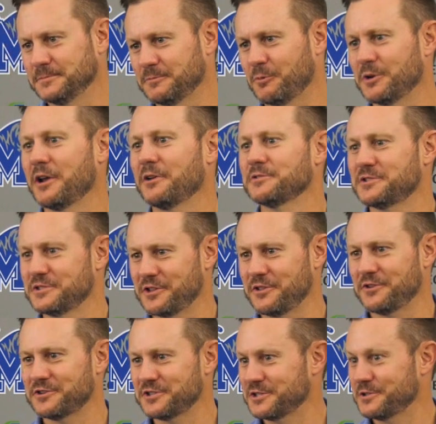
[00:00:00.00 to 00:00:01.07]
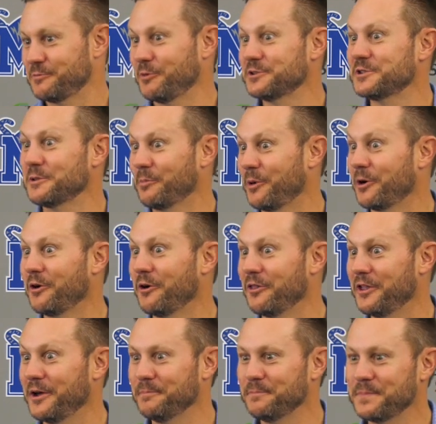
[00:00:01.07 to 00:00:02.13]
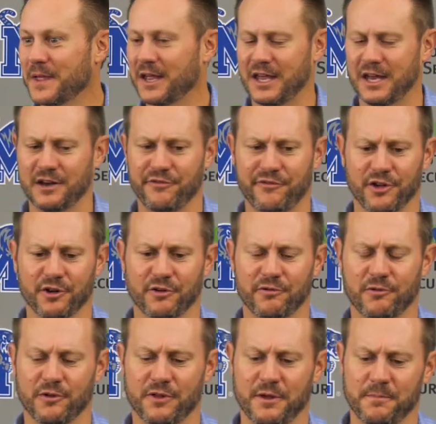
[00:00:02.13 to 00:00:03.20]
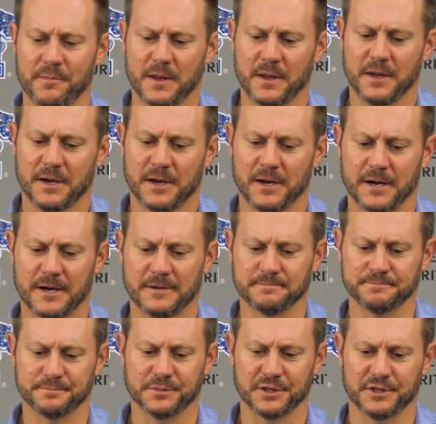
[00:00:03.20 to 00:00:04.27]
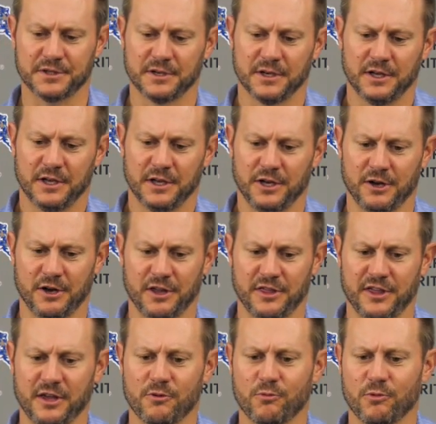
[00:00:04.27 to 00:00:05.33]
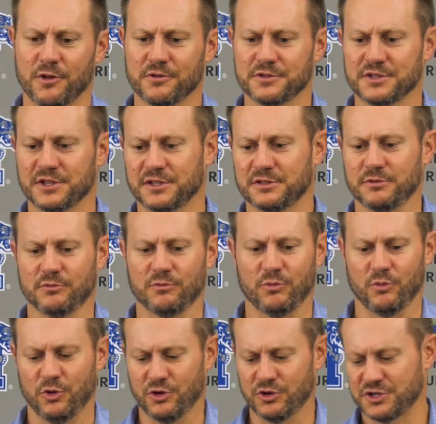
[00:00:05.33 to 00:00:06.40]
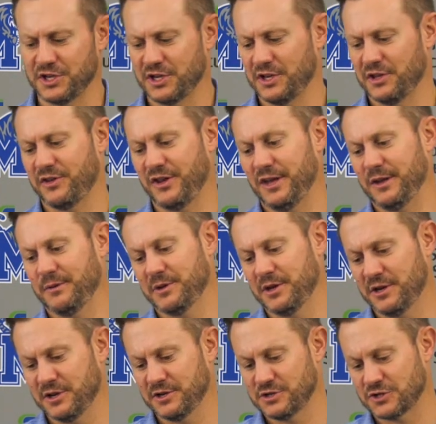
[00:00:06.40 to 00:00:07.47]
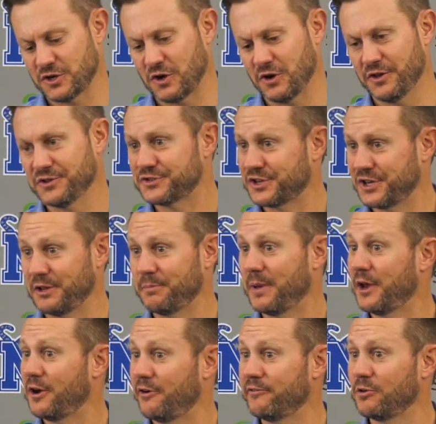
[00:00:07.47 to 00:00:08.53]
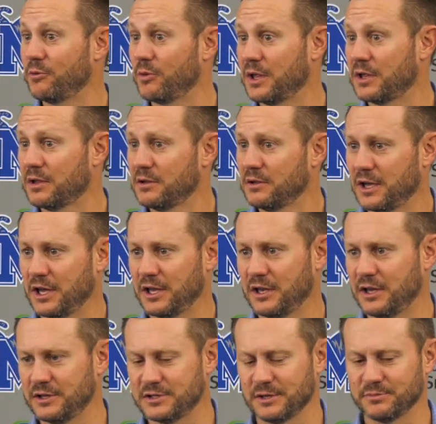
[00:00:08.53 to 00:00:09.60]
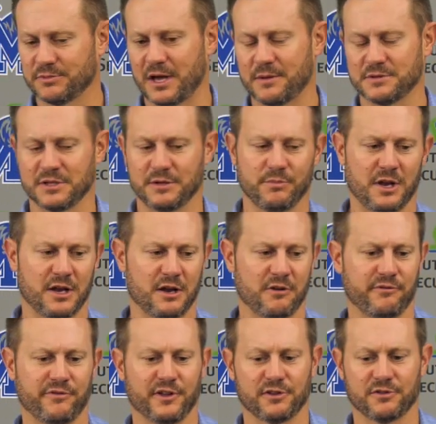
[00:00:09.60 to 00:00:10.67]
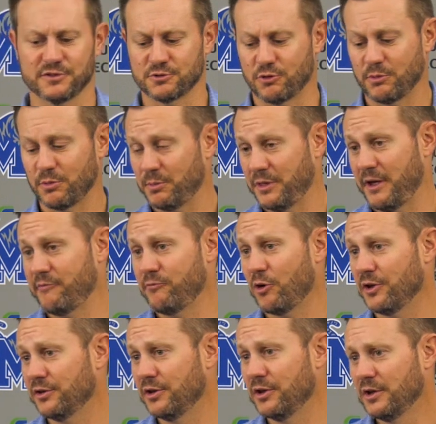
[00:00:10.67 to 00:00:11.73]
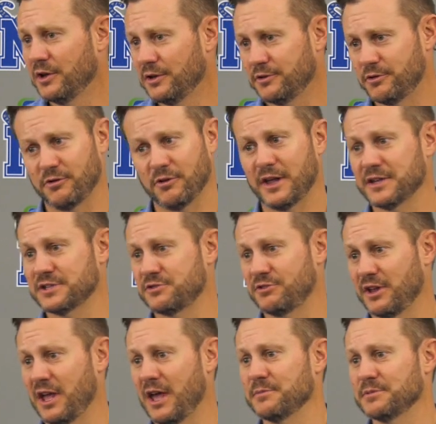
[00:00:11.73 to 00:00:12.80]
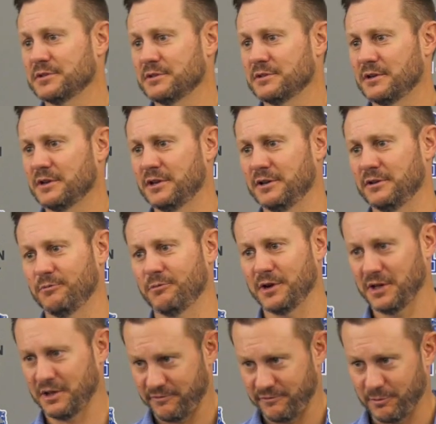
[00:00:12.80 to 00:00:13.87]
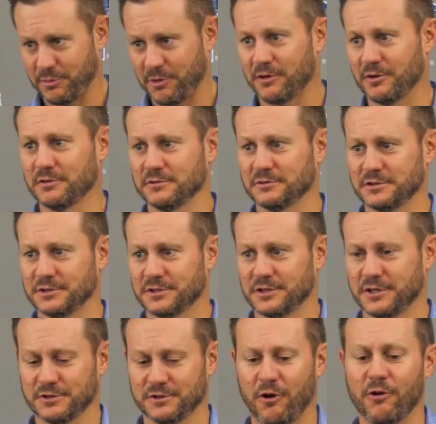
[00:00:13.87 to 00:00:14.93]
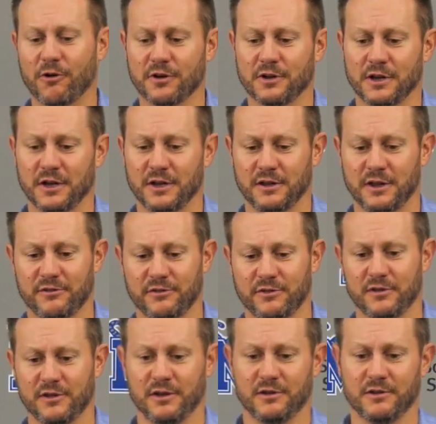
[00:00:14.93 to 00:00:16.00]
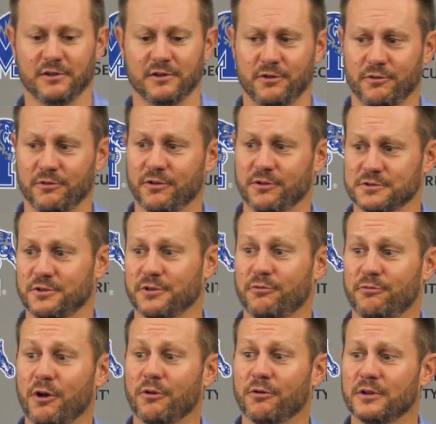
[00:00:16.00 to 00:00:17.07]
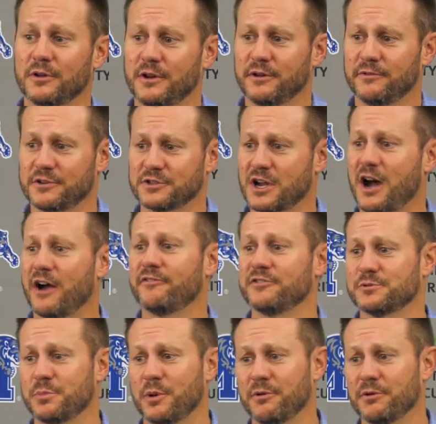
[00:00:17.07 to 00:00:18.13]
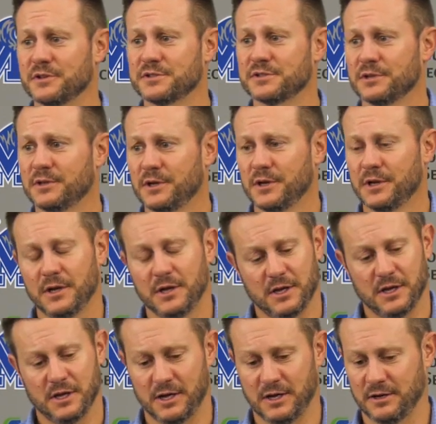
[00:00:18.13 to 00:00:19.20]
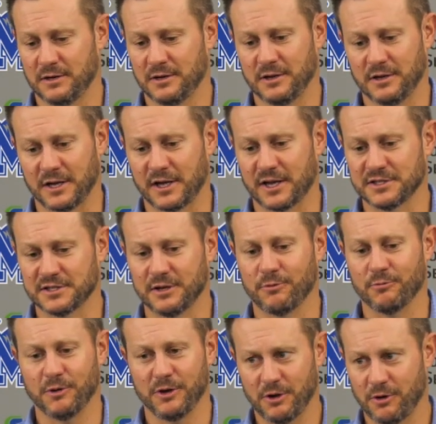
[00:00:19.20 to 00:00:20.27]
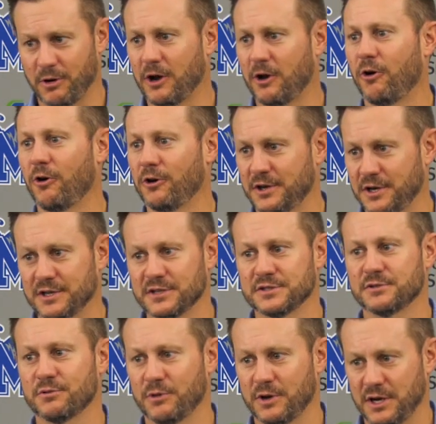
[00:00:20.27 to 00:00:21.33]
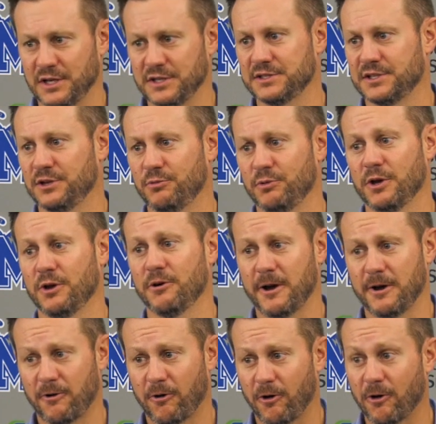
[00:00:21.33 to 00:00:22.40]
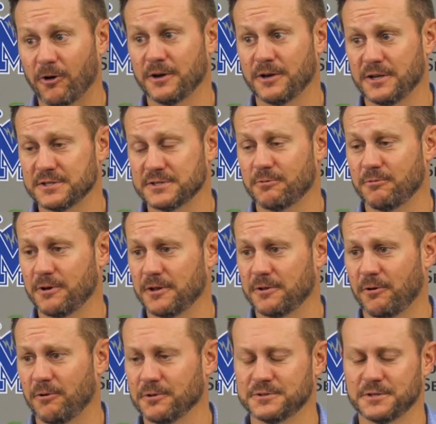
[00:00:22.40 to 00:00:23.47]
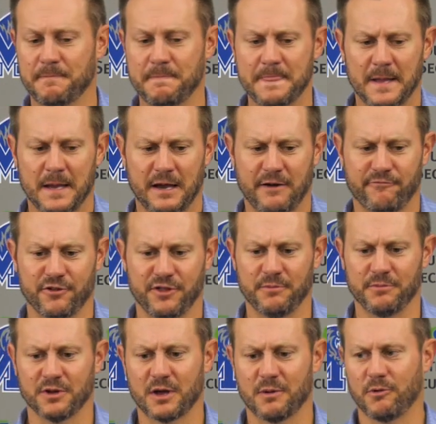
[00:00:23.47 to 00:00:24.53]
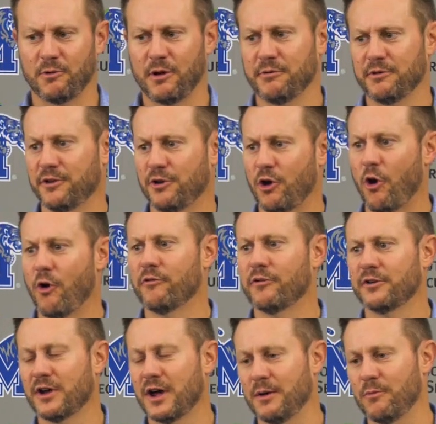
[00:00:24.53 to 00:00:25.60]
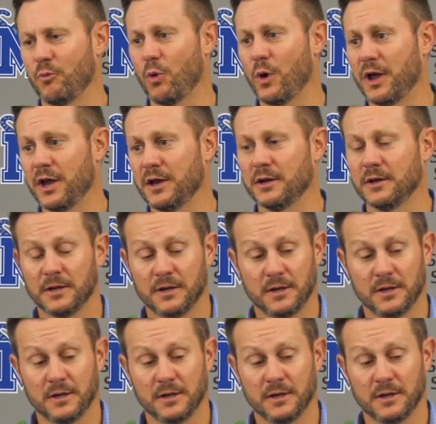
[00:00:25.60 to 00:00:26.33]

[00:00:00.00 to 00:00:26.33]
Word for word: what else is in their system what's the book on them and get a feel for them um, but you know, I think one of those things you're seeing a team in Charlotte that's getting better every week, and, and sometimes it may not reflect on the scoreboard, but they've won two of the last three games, and winning football is, is hard, and they did two of those on the road versus conference opponents. And uh, like I said, we know how hard it is to win at ECU. We know how hard it is to win at Tulsa, and for them to come away with an overtime win,